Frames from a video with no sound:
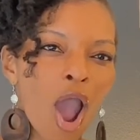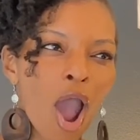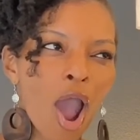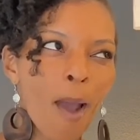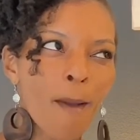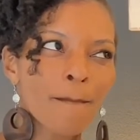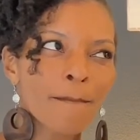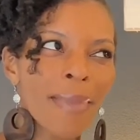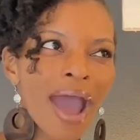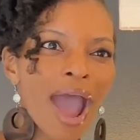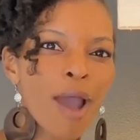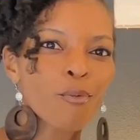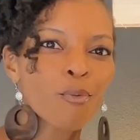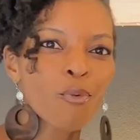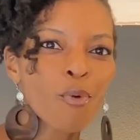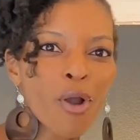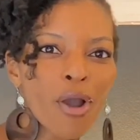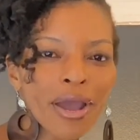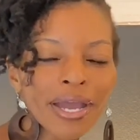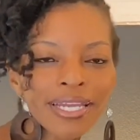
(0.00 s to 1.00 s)
my
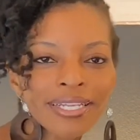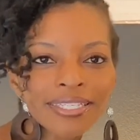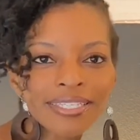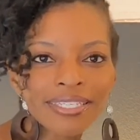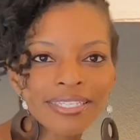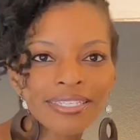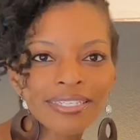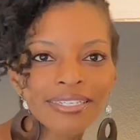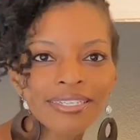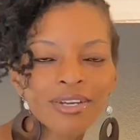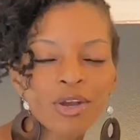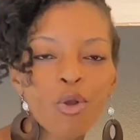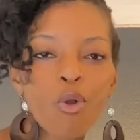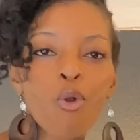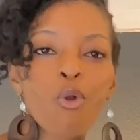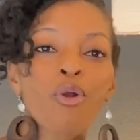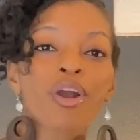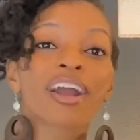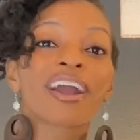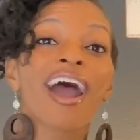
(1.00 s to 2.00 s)
want
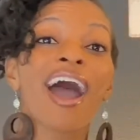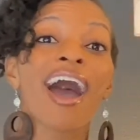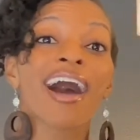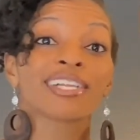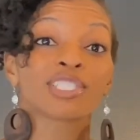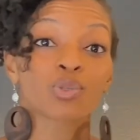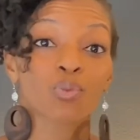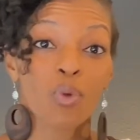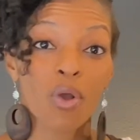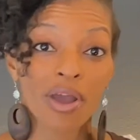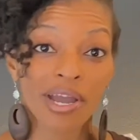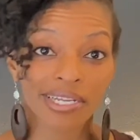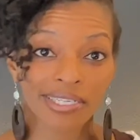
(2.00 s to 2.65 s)
or God's want?